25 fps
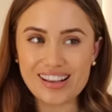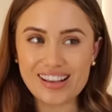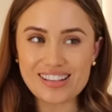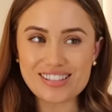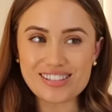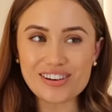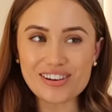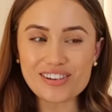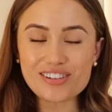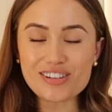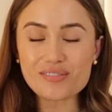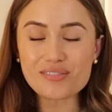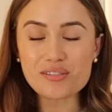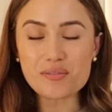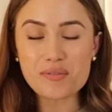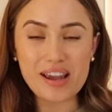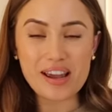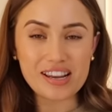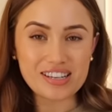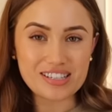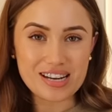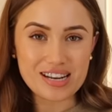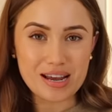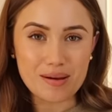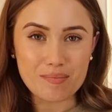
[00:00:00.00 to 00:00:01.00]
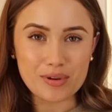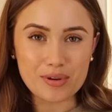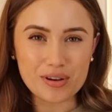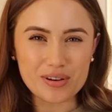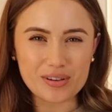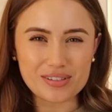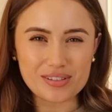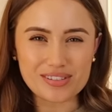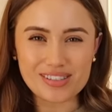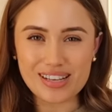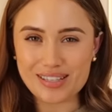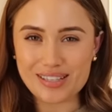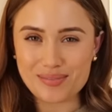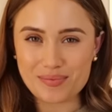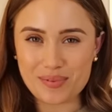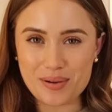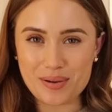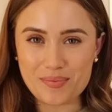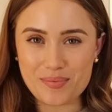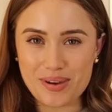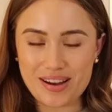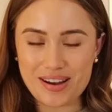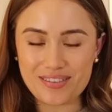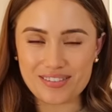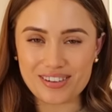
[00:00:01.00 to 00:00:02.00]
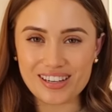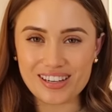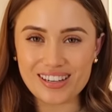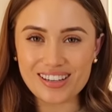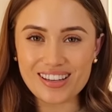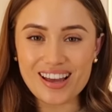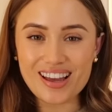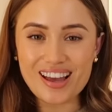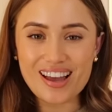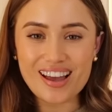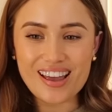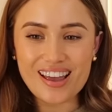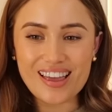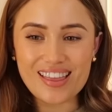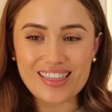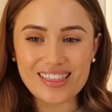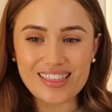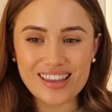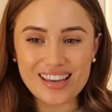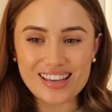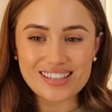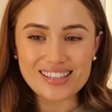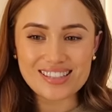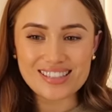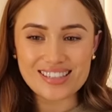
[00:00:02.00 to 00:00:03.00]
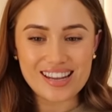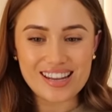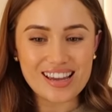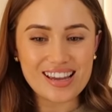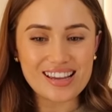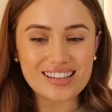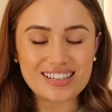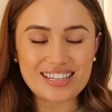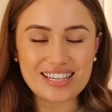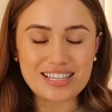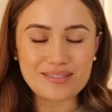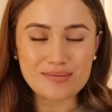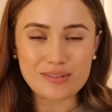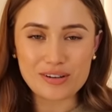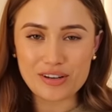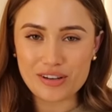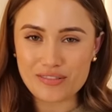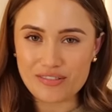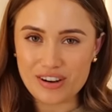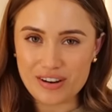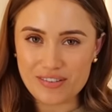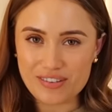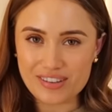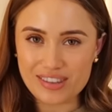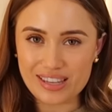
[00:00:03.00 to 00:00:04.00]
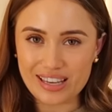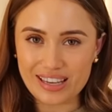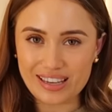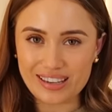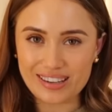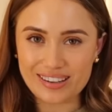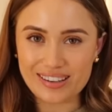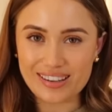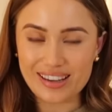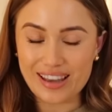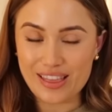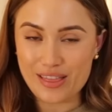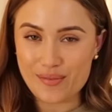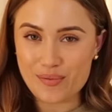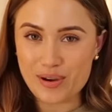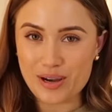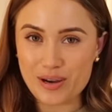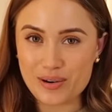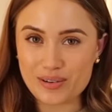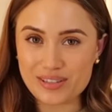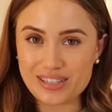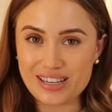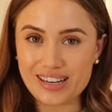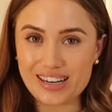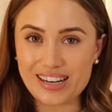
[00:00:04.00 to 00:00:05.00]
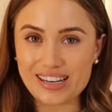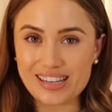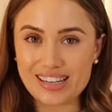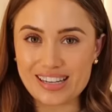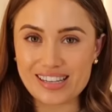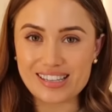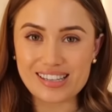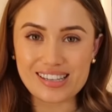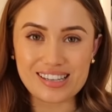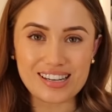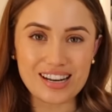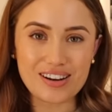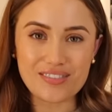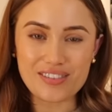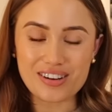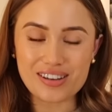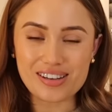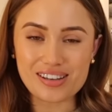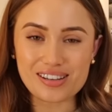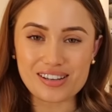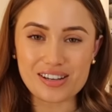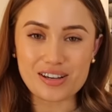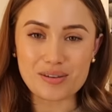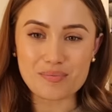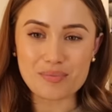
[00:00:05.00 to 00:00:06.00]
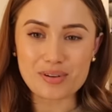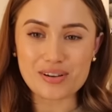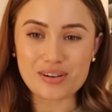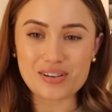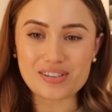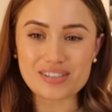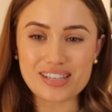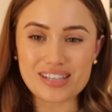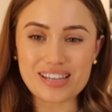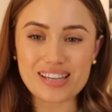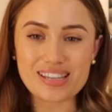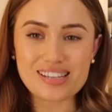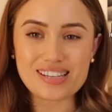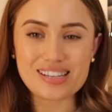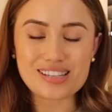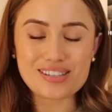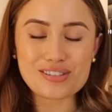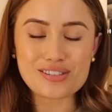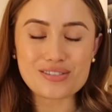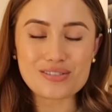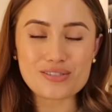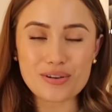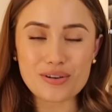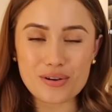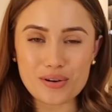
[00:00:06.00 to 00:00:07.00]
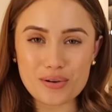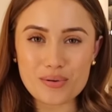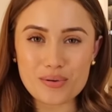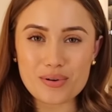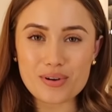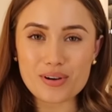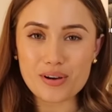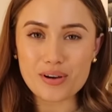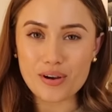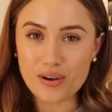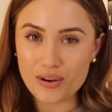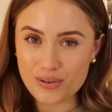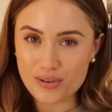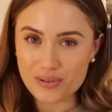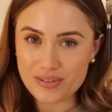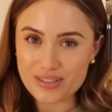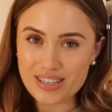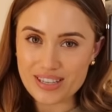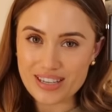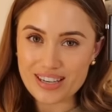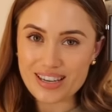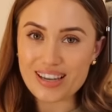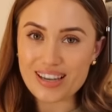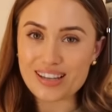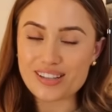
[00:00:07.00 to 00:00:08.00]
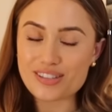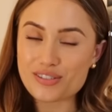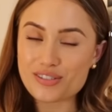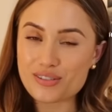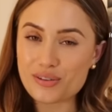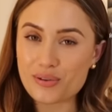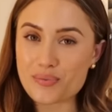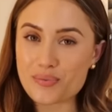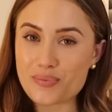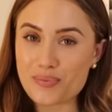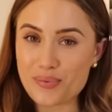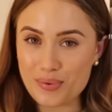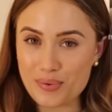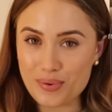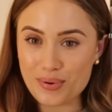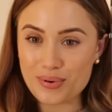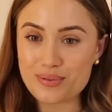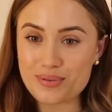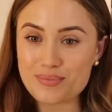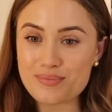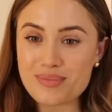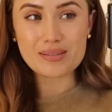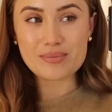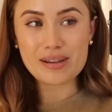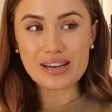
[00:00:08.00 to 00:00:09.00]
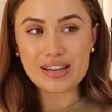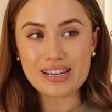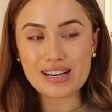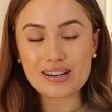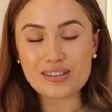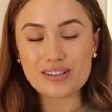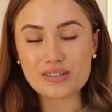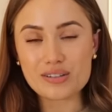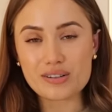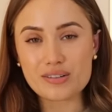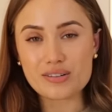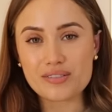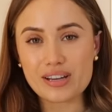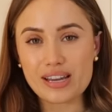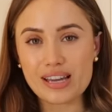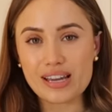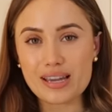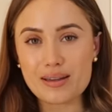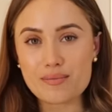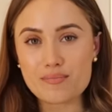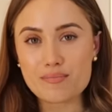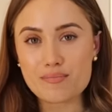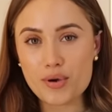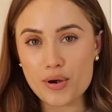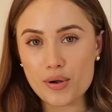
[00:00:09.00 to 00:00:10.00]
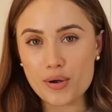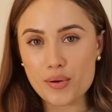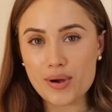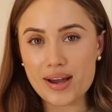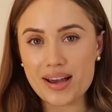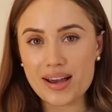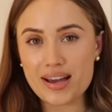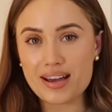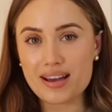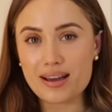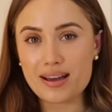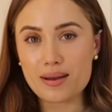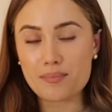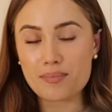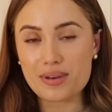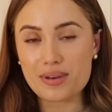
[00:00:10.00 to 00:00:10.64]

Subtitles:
let's start off with H&M because that's what I'm wearing. This knit is my new favourite thing in the world and I need it in every colour because it is so cosy and so warm. It's made out of a mohair